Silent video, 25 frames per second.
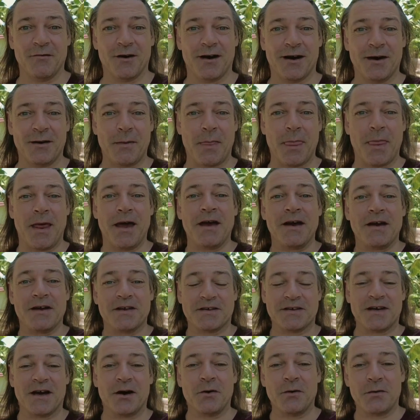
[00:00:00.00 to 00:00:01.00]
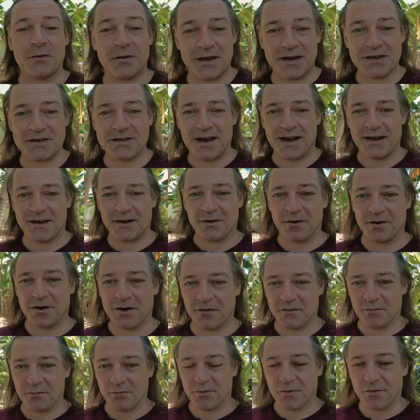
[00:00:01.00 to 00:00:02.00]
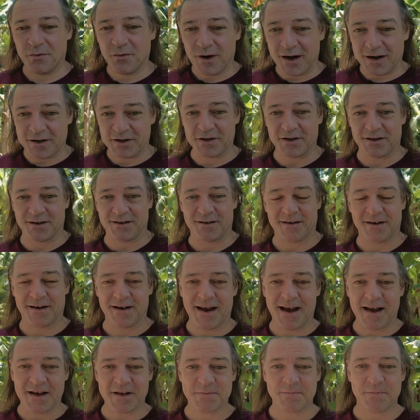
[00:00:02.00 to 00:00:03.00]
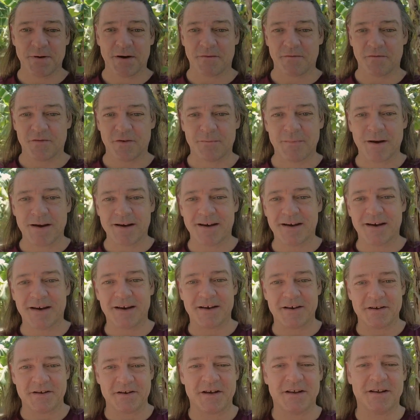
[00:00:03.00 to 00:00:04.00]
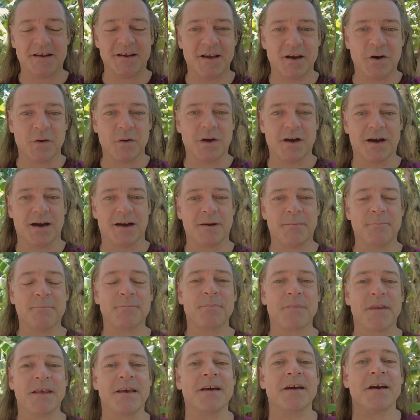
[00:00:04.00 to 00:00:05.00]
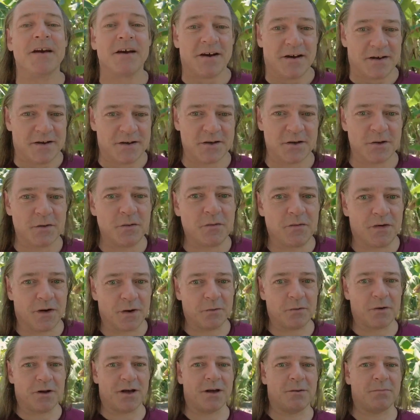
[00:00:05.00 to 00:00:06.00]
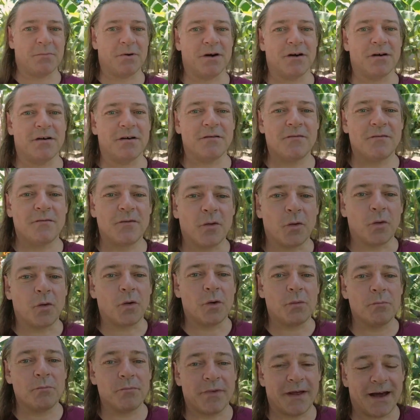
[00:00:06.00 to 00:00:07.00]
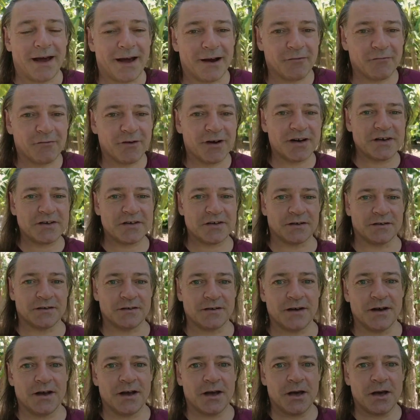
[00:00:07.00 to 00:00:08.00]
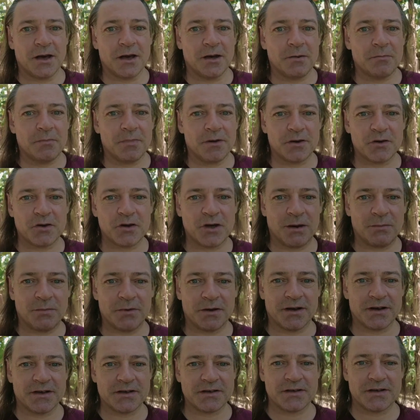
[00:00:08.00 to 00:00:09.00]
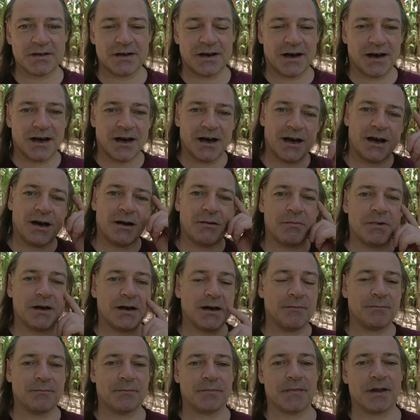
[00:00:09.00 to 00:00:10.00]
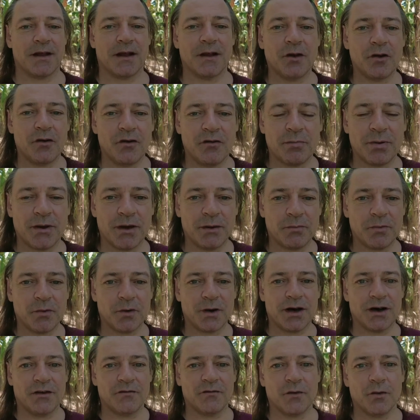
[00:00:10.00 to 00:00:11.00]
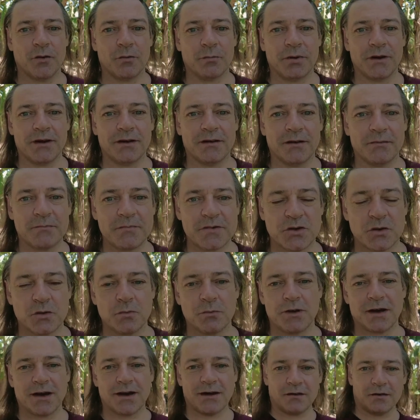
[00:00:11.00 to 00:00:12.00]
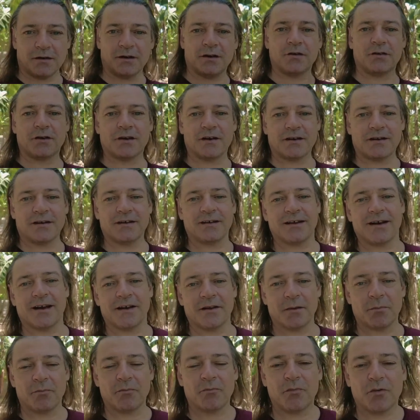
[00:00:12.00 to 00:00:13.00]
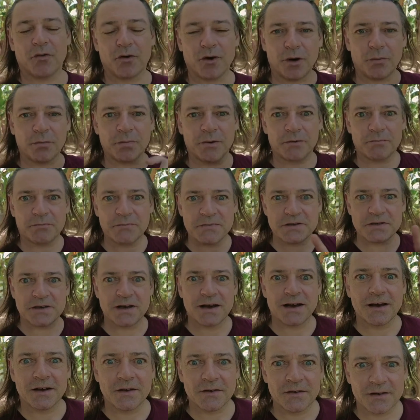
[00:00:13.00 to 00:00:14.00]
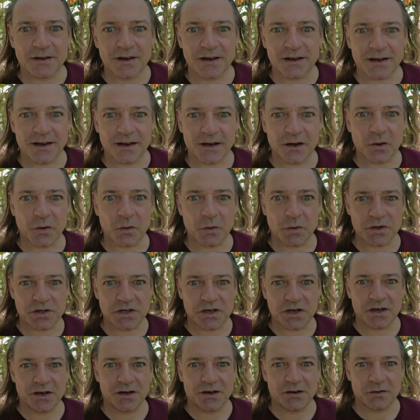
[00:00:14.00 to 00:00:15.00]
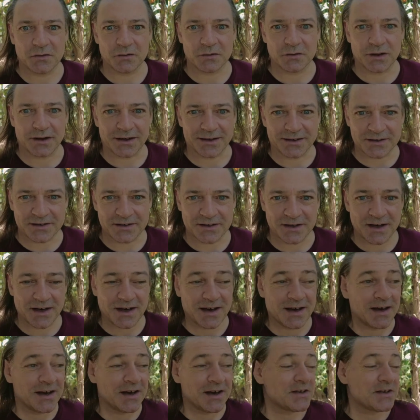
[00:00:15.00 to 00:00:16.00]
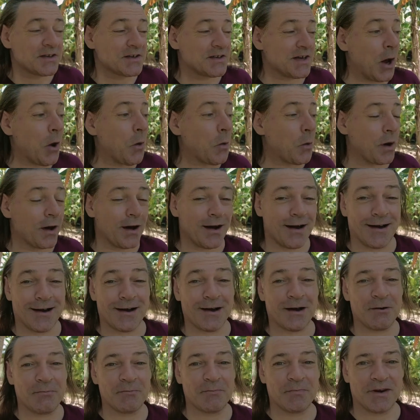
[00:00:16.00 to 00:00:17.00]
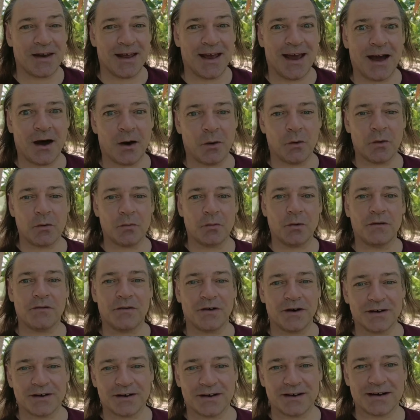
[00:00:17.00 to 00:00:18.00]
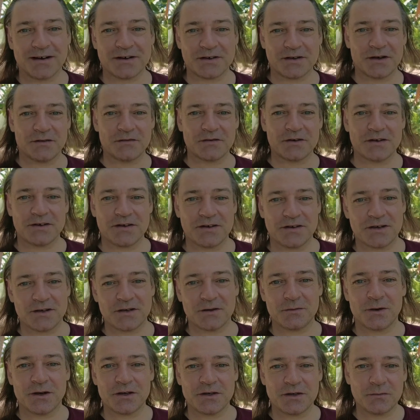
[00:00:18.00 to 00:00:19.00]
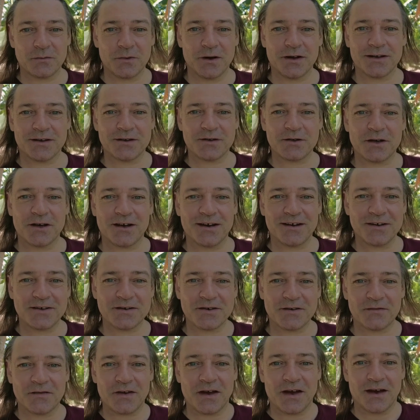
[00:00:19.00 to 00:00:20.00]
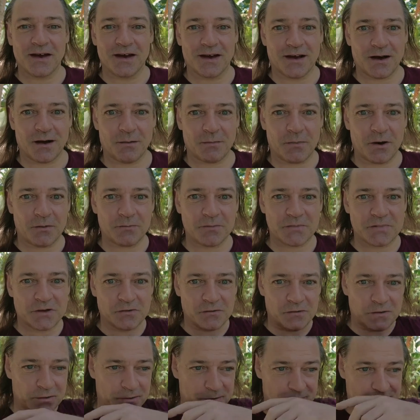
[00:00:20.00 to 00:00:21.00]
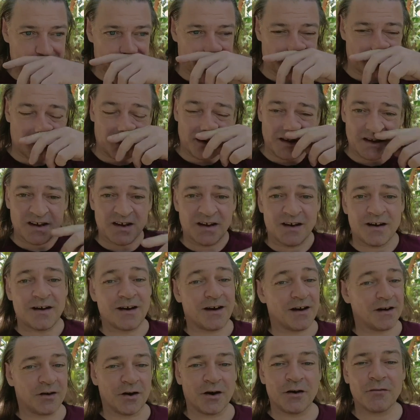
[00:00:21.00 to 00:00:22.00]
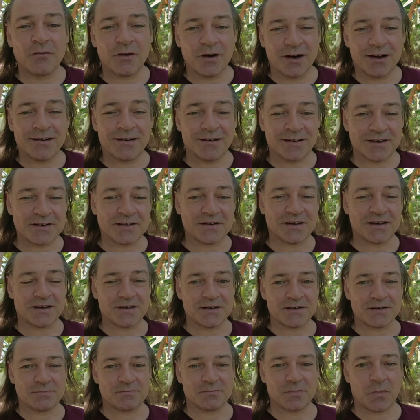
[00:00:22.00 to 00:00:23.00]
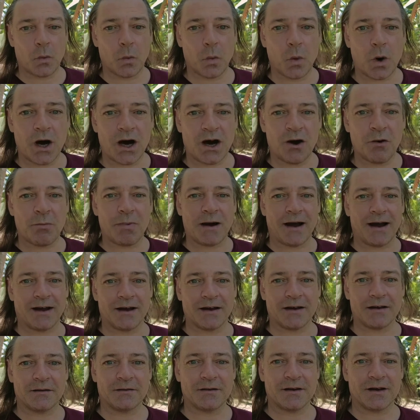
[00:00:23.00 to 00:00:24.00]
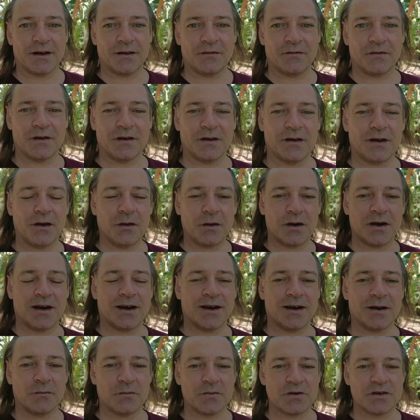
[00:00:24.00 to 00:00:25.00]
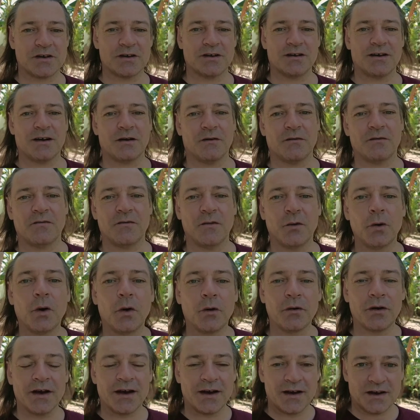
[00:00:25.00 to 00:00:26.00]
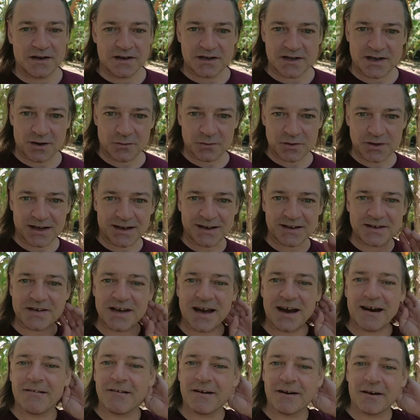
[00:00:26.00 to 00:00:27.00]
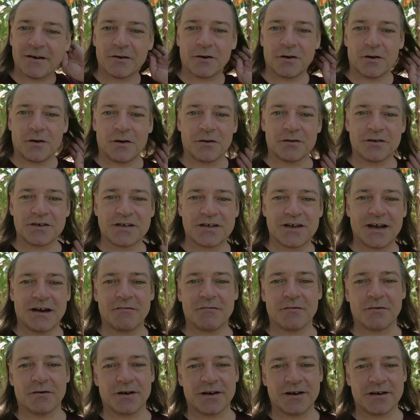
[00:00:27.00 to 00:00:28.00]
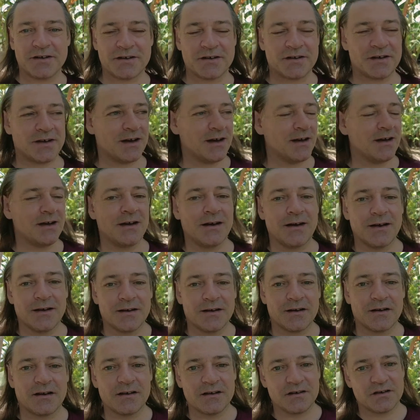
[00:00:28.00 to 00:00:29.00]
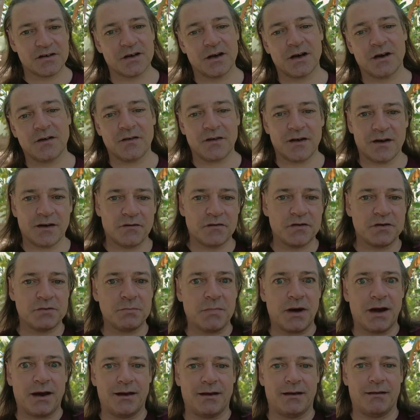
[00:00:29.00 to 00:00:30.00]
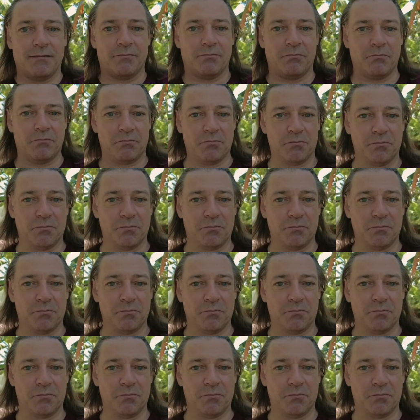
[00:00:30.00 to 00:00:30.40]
right? So there's that kind of pressure, and has been for many years in the UK, to vote Labour for that reason. But the trouble is, a lot of people have not been zooming out and looking at the other problems that they cause. Right, so now we're finding ourselves in this situation where the chickens have come home to roost. And I realised this a while back, that if the UK was going to go full on totalitarian on steroids, the Conservatives may